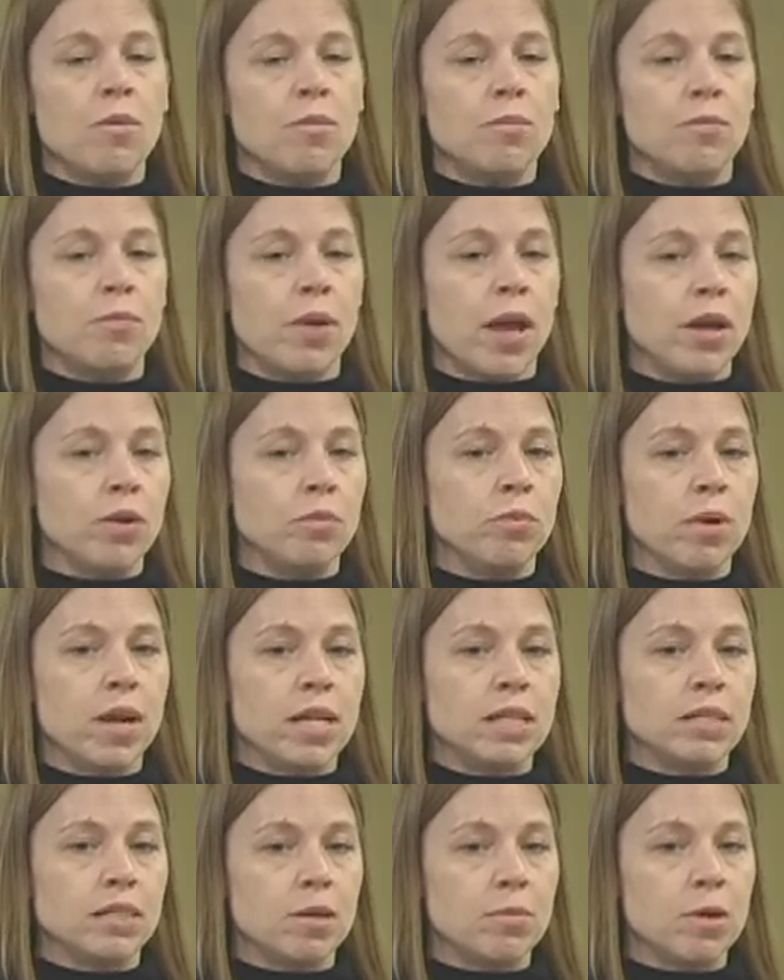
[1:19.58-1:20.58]
And
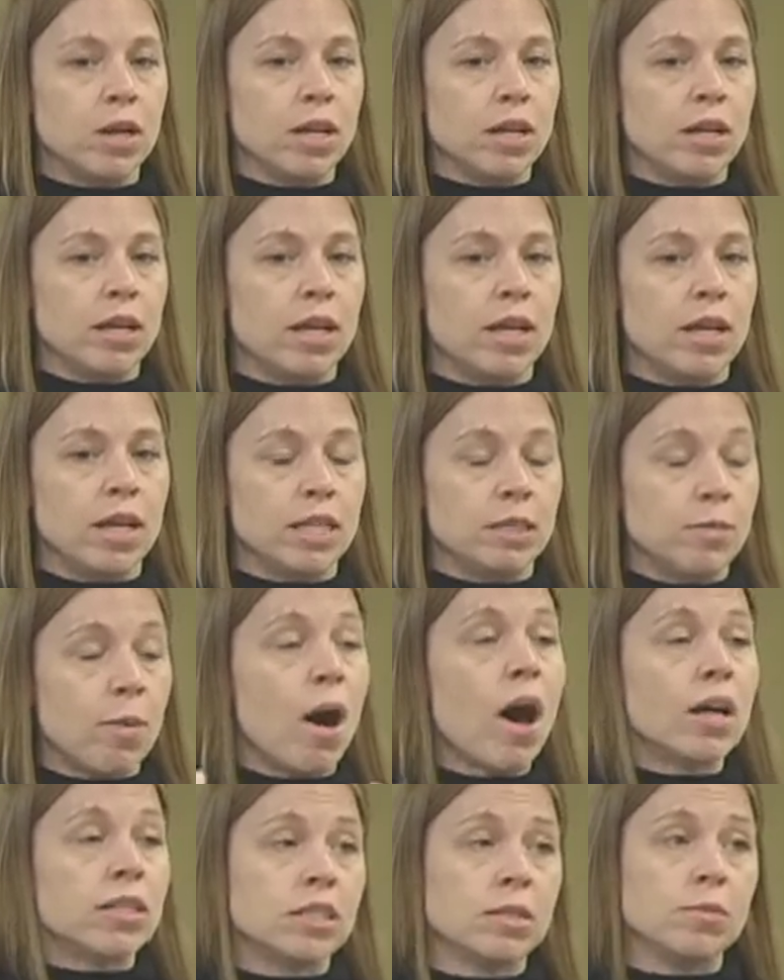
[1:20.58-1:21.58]
when it's
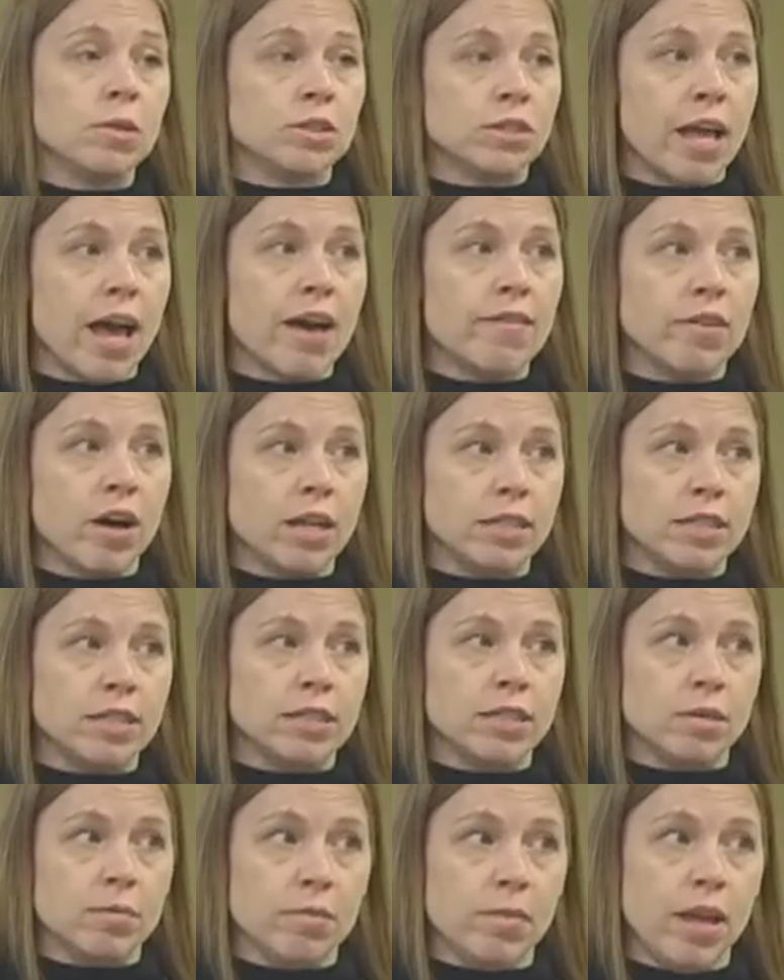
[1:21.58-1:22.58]
possible to have
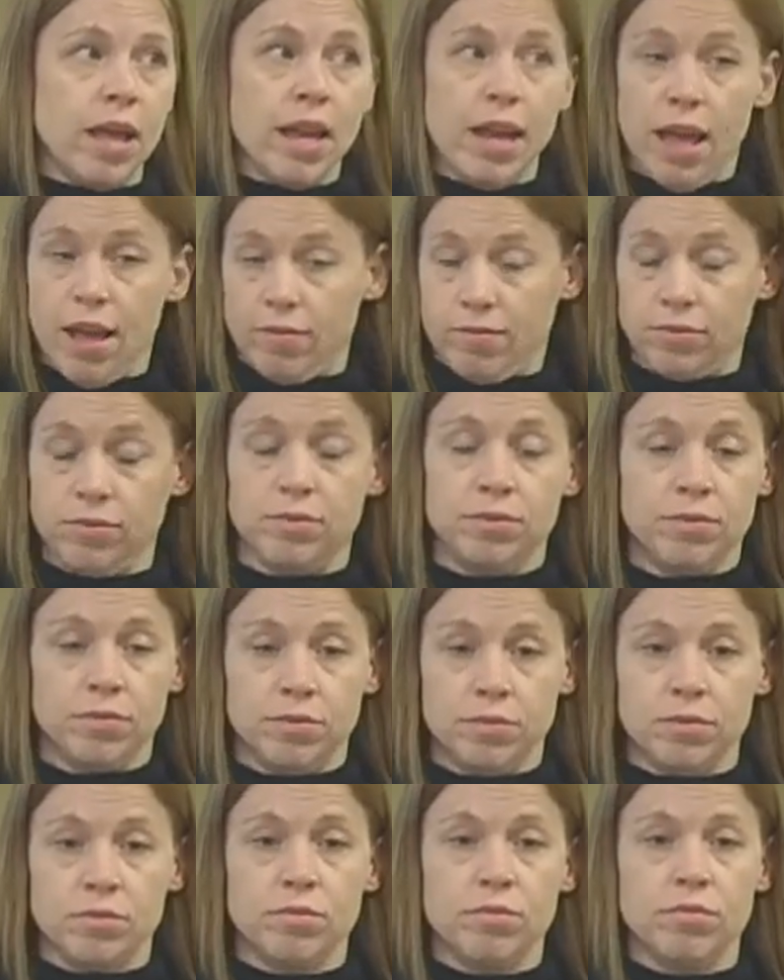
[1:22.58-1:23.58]
autism and have
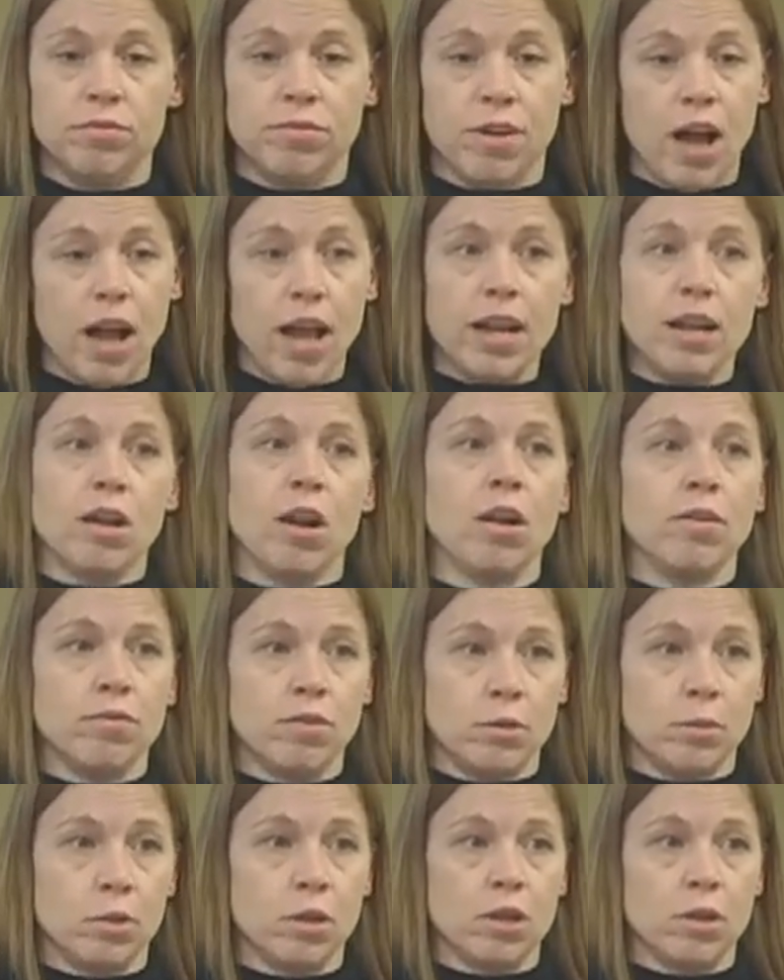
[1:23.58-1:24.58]
fine
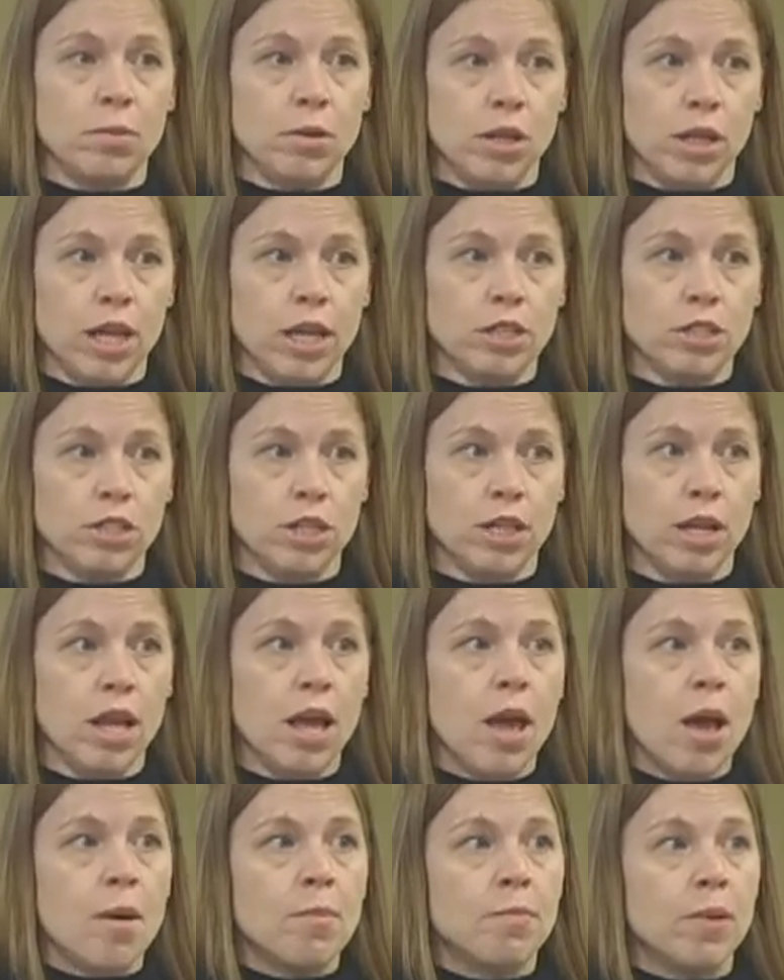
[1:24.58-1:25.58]
nonverbal communication,
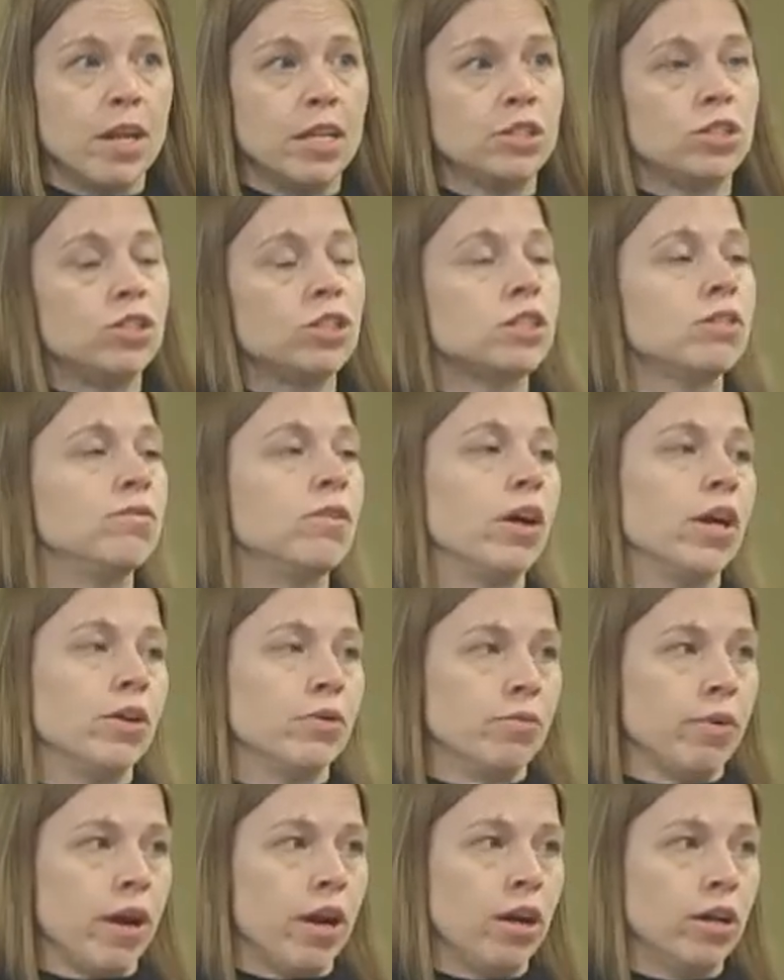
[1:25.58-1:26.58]
but it's just very
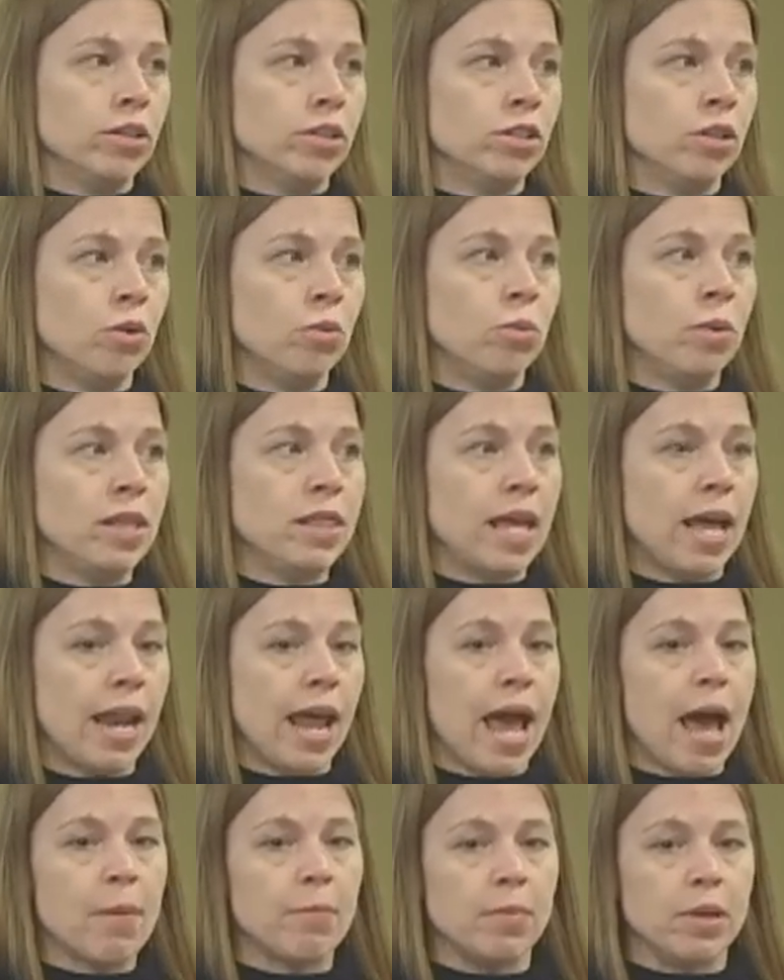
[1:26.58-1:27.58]
rare. So when that
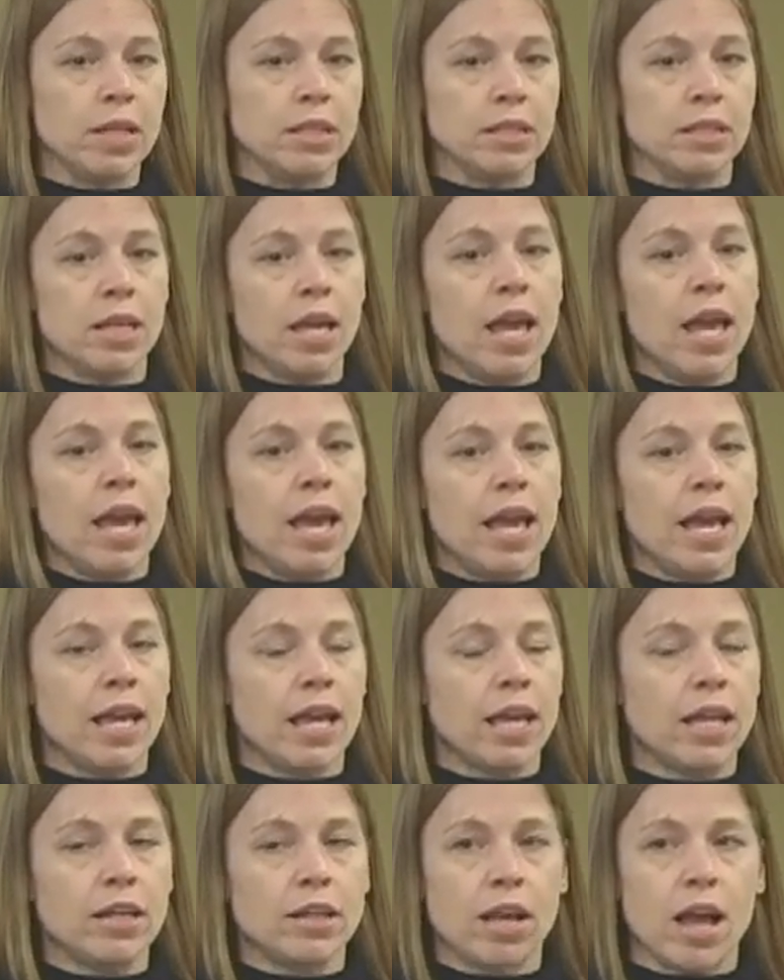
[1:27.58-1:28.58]
happens, it
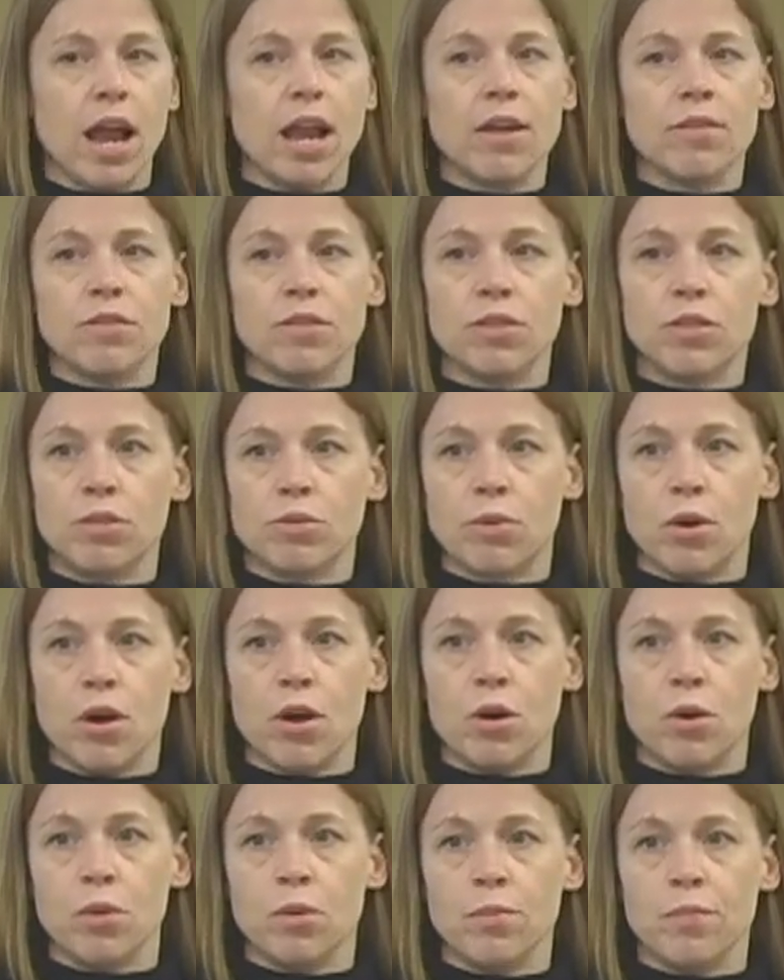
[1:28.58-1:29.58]
can kind of
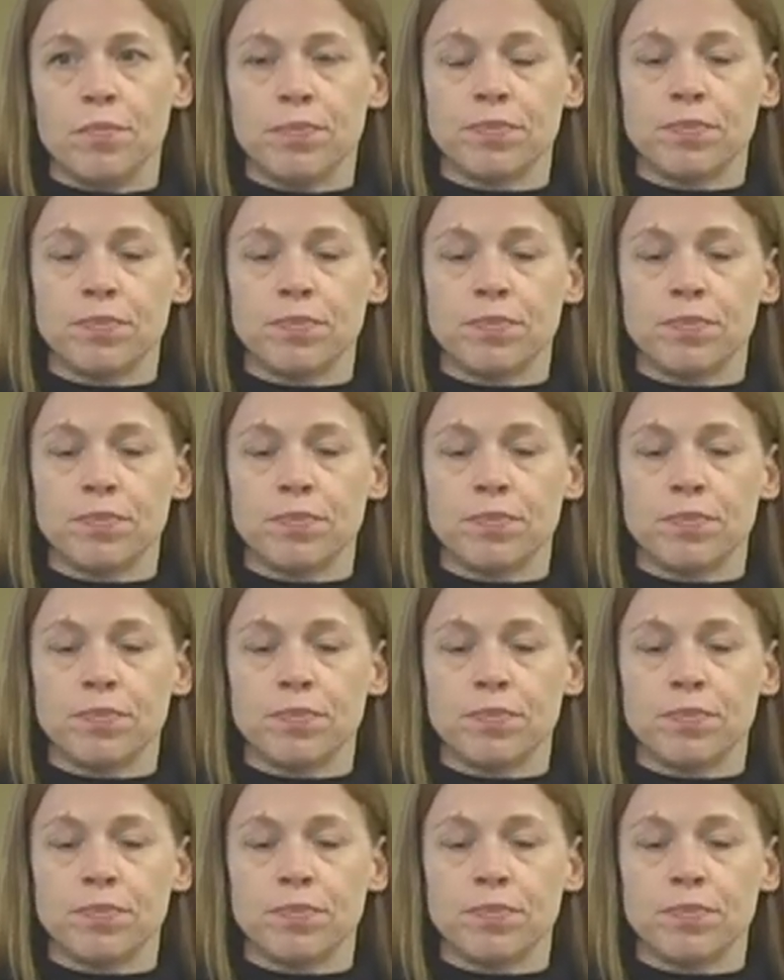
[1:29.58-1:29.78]
throw